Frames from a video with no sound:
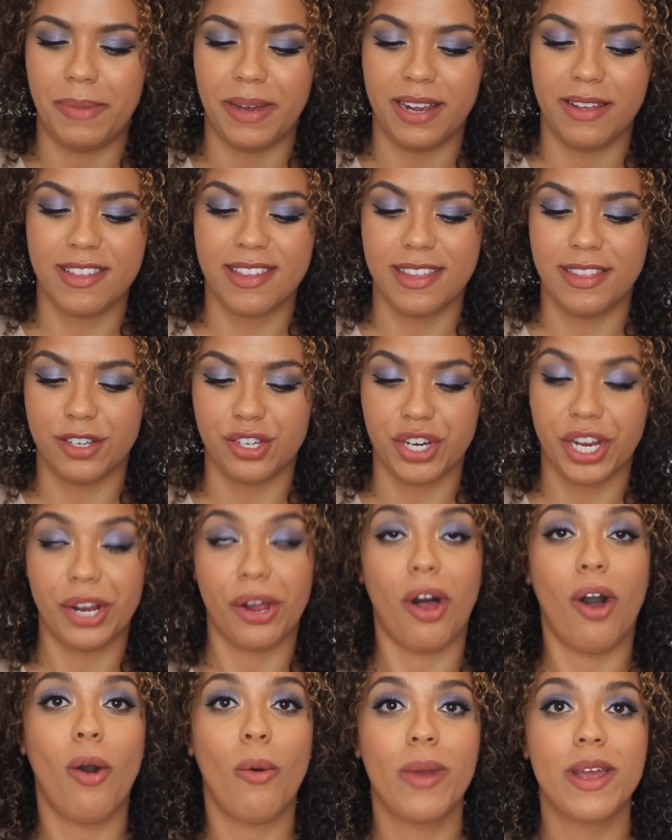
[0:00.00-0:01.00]
but it's in the
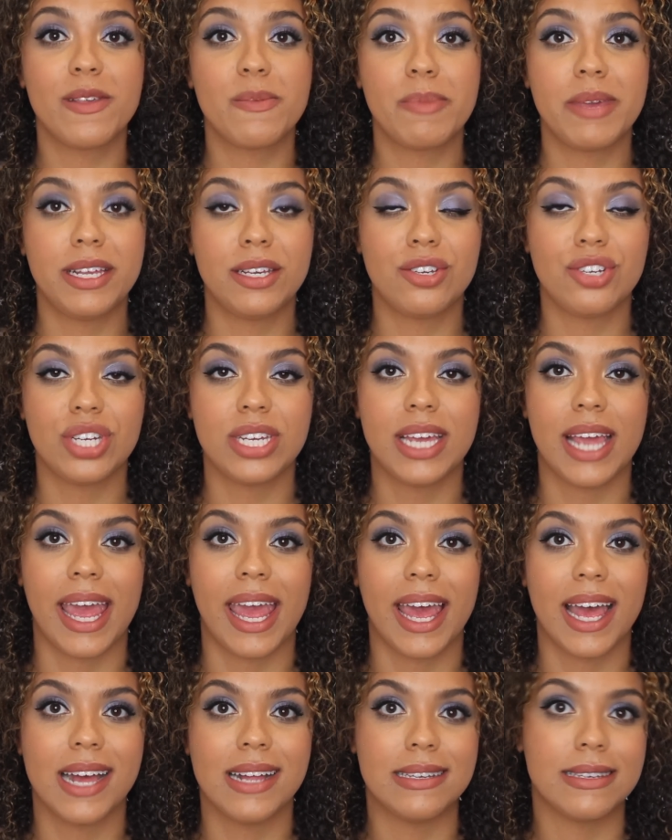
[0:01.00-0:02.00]
shade Always Peachy
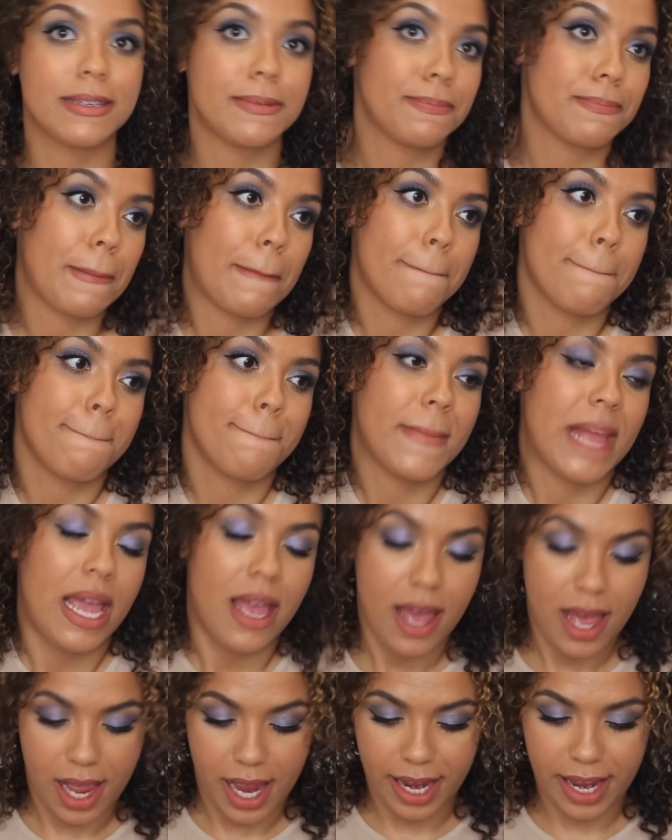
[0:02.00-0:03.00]
and
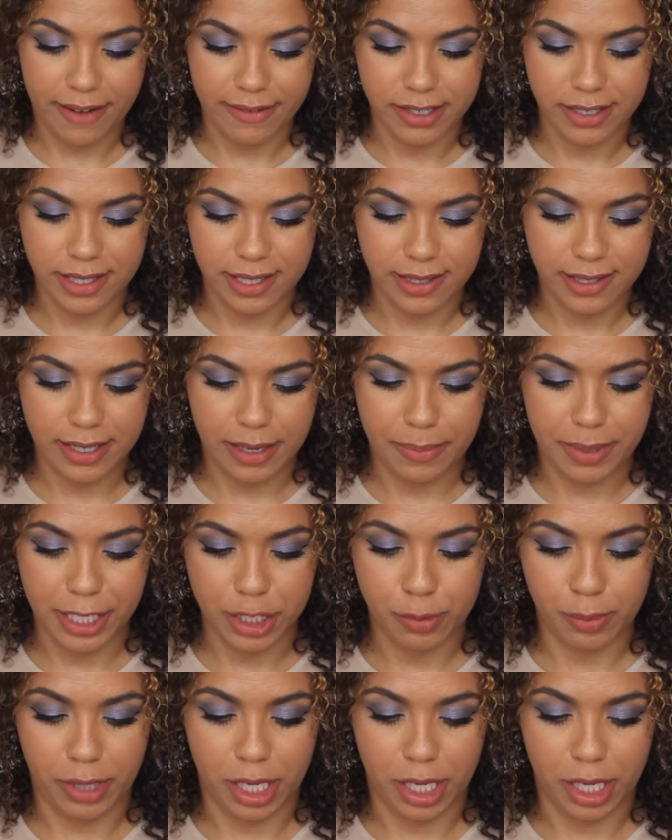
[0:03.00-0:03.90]
I can't resist a peach